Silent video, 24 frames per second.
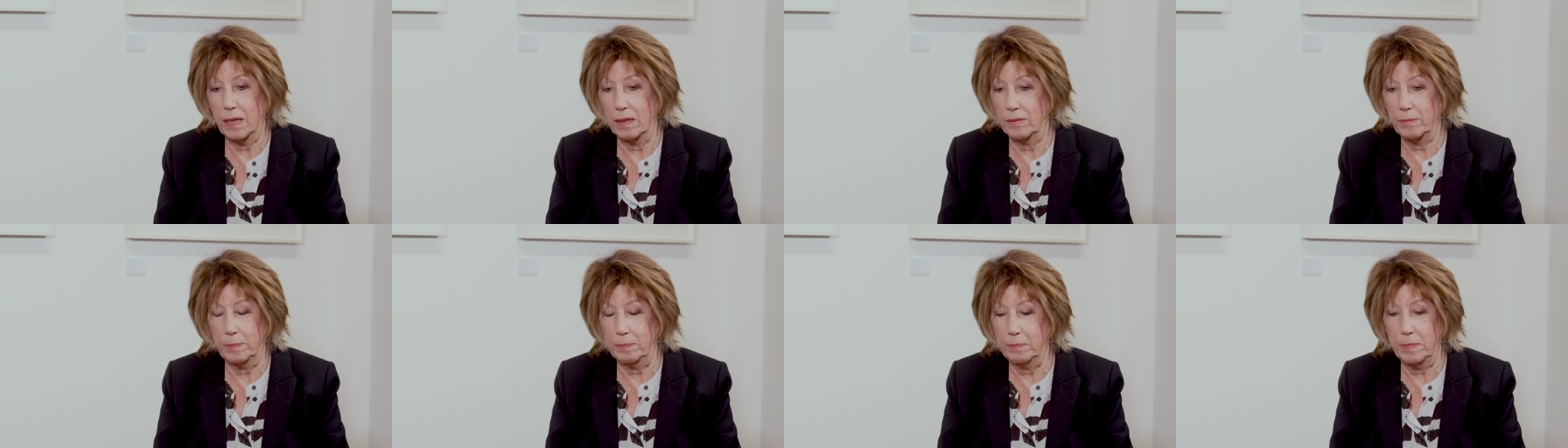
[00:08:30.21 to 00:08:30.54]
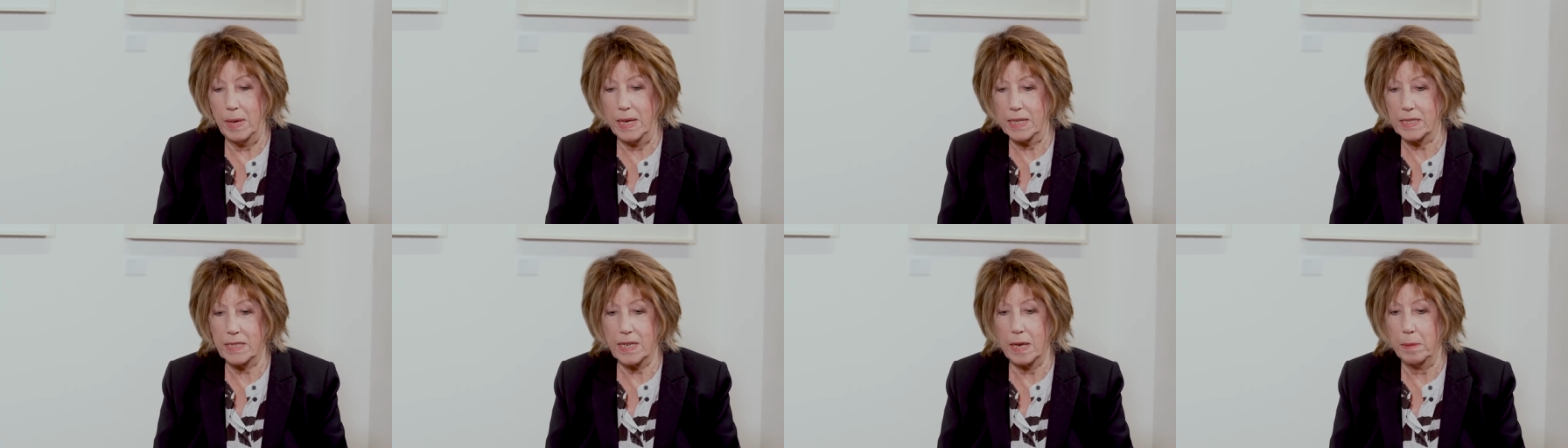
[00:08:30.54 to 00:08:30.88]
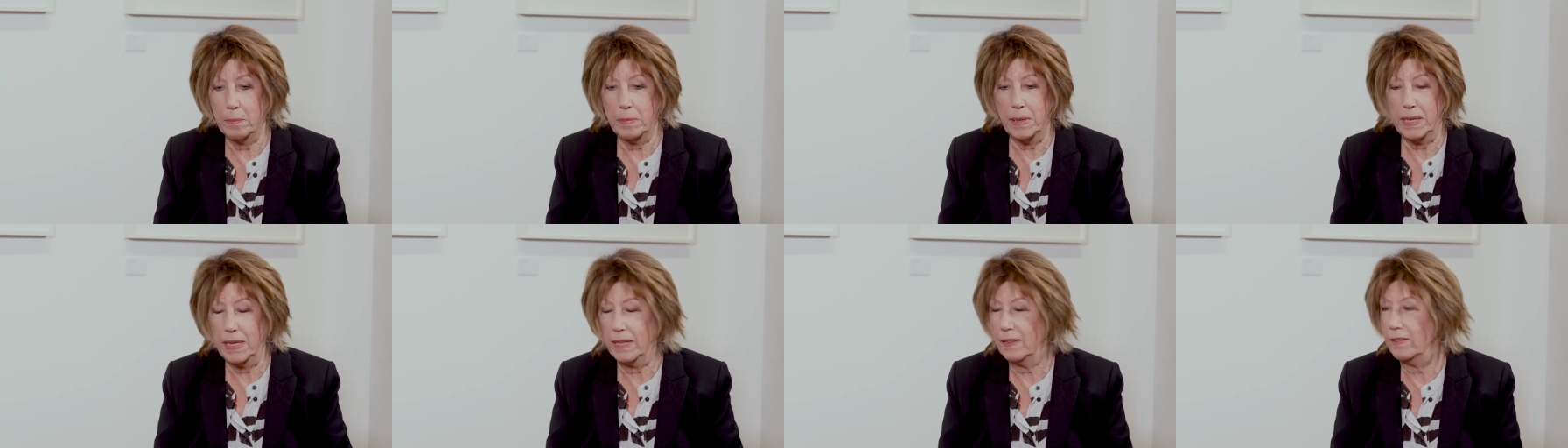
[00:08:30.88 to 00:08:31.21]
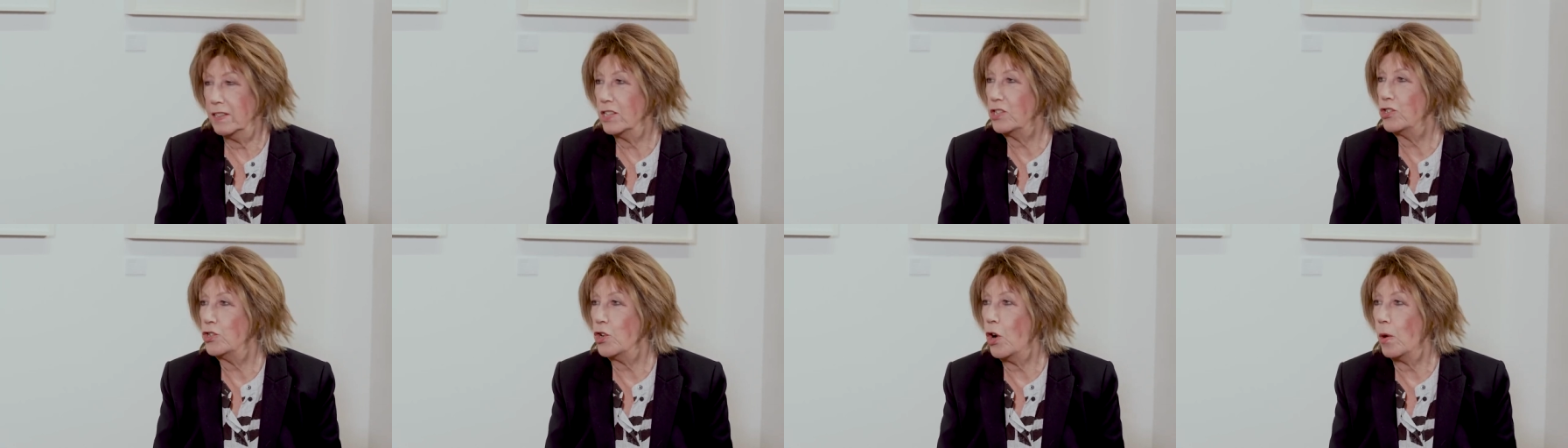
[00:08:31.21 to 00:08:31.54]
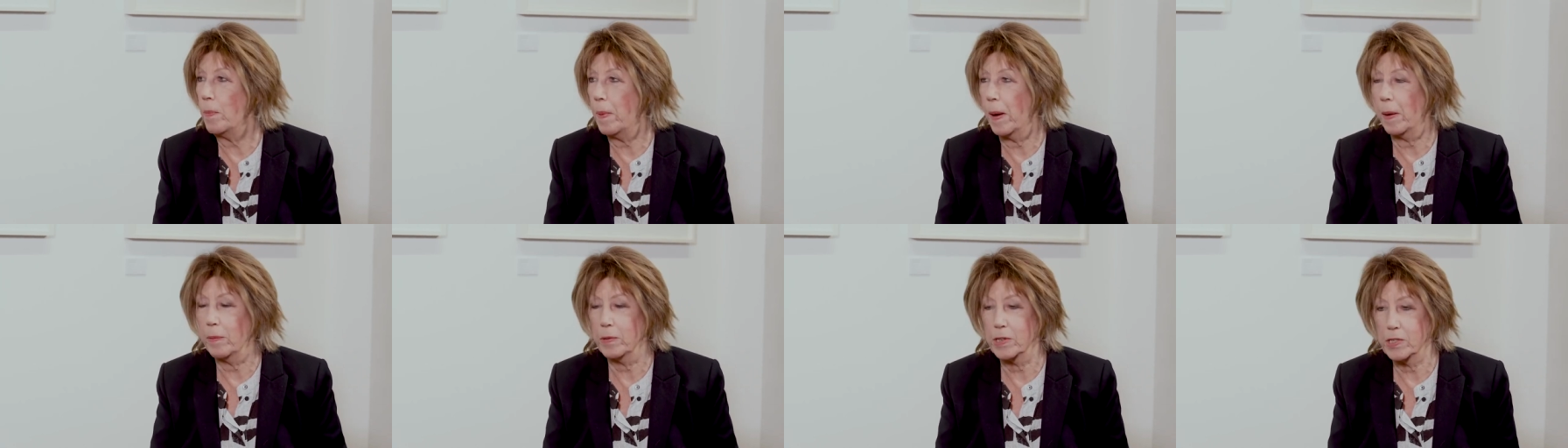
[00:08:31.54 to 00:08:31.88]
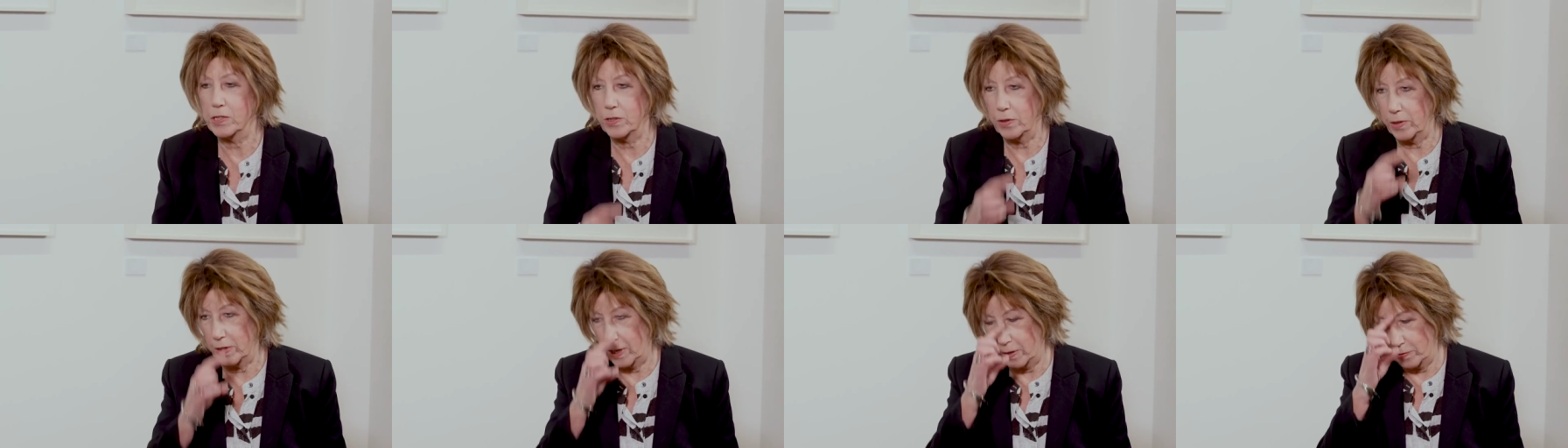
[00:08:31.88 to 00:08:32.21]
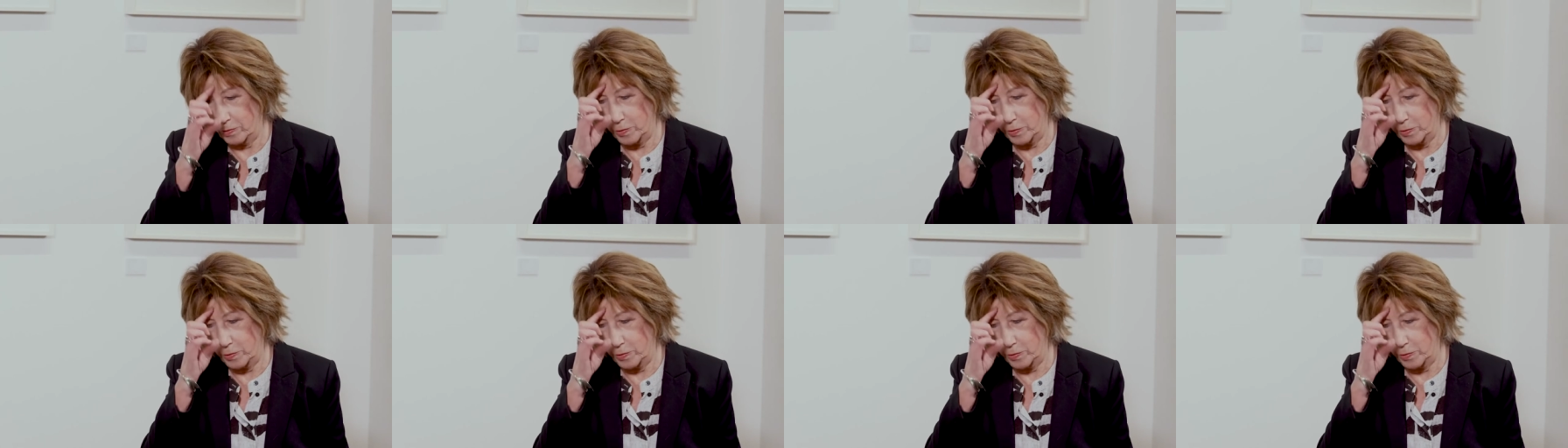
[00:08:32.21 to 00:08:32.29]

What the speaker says: I met somebody in this job I was doing.